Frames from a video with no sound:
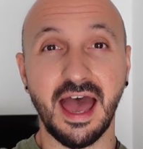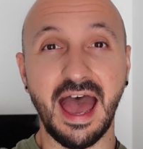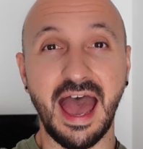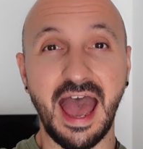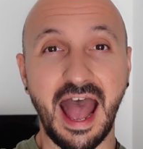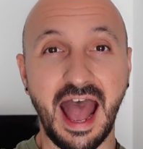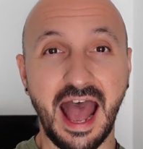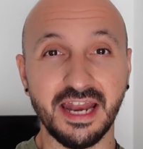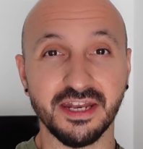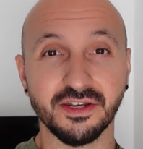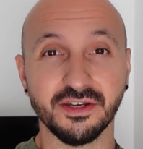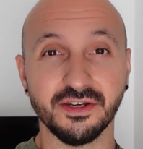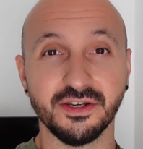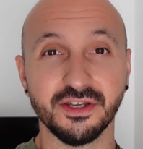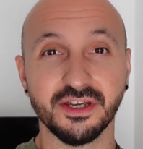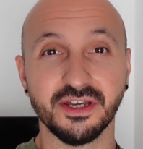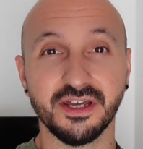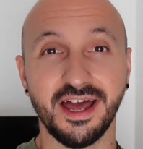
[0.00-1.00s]

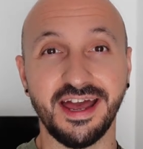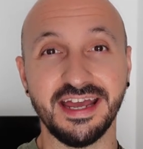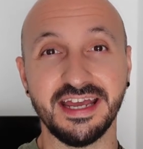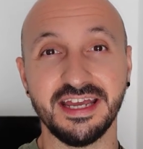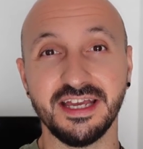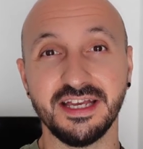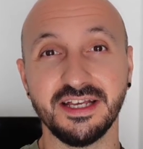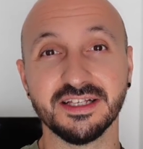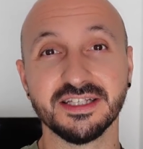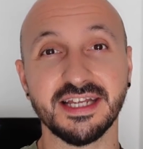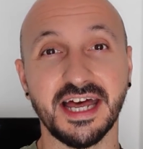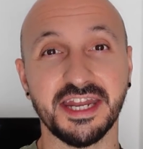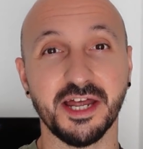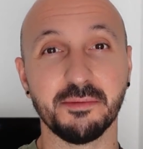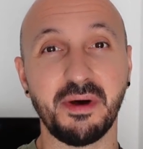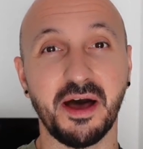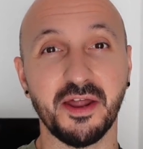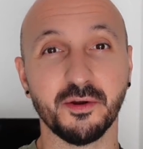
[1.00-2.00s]
and a
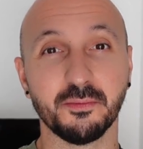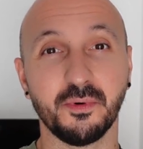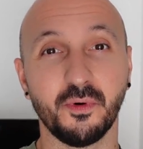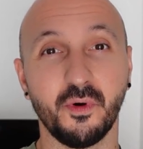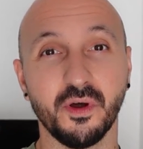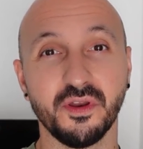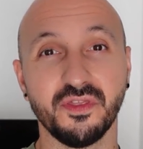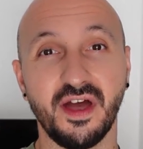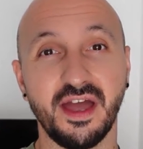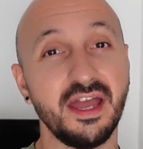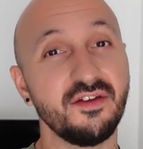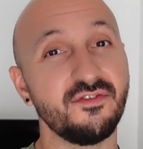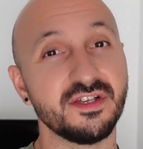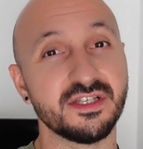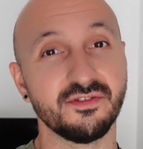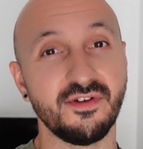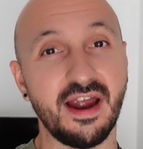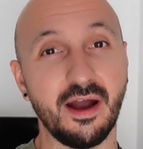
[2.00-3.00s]
stand-up paddleboard that if
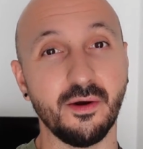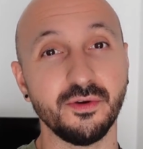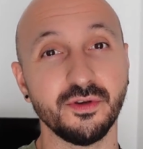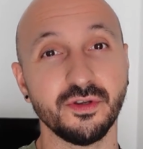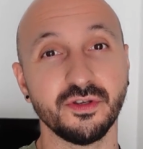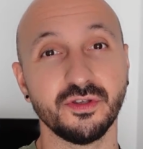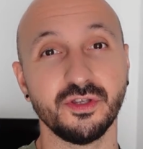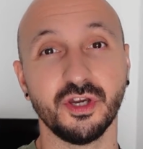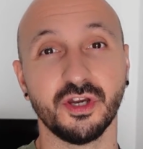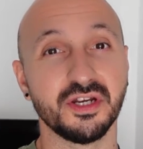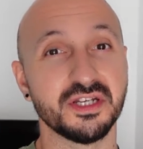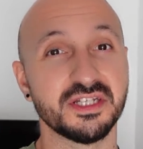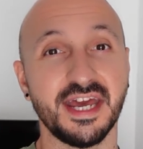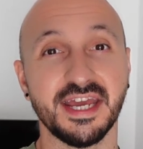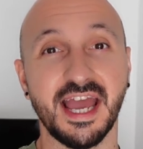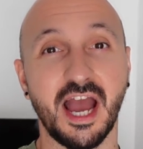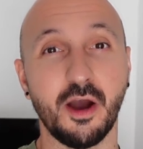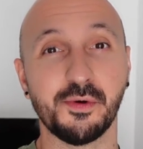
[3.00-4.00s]
it's around, you can just
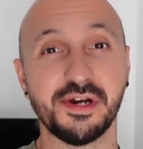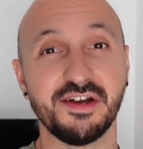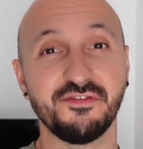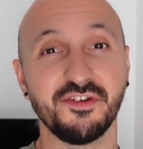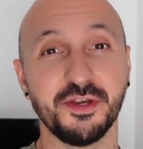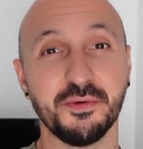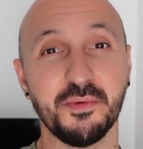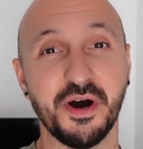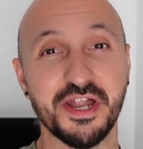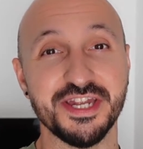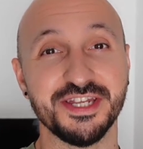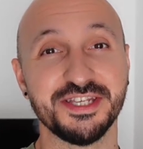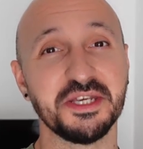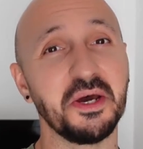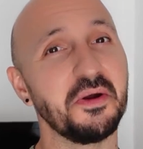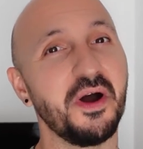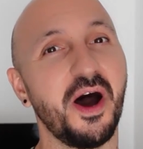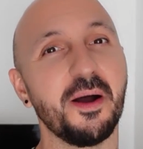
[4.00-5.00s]
take out whenever you want.
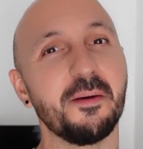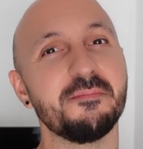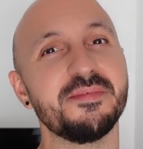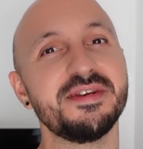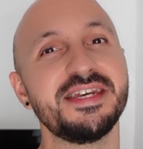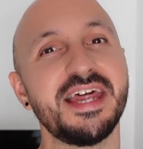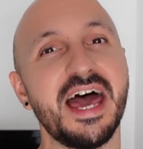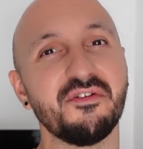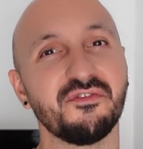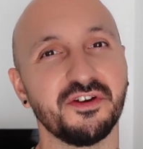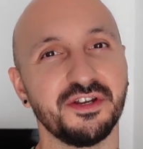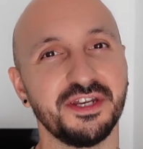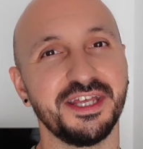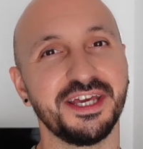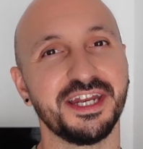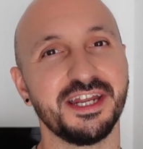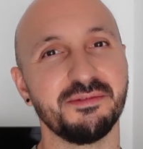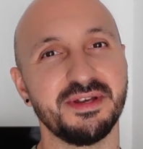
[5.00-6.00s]
So I'm definitely
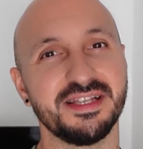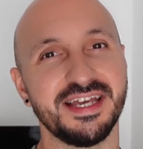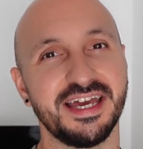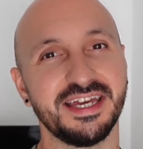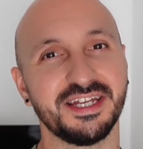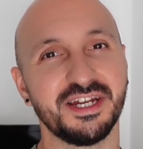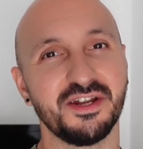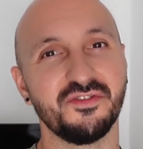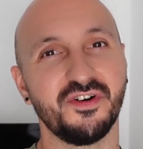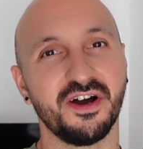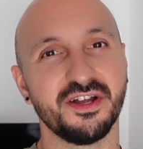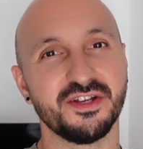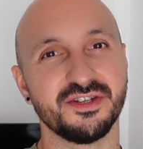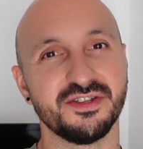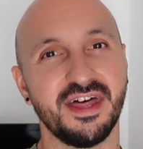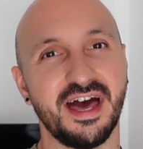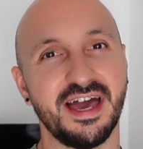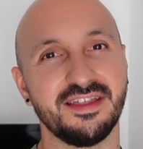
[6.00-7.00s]
going to be taking advantage
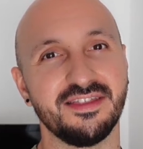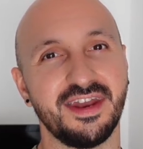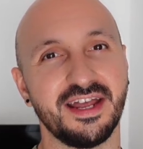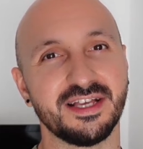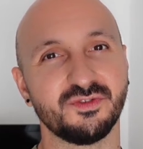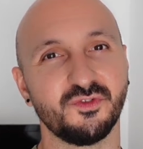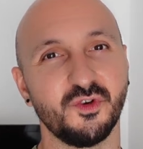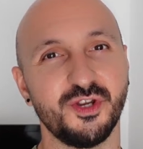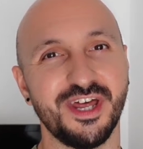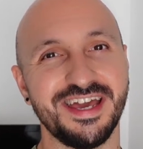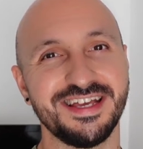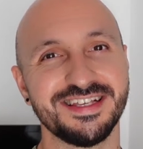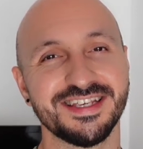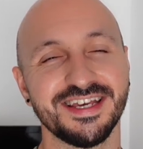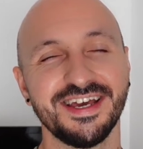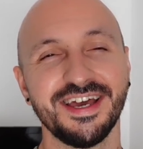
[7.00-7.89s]
of that in the next few days.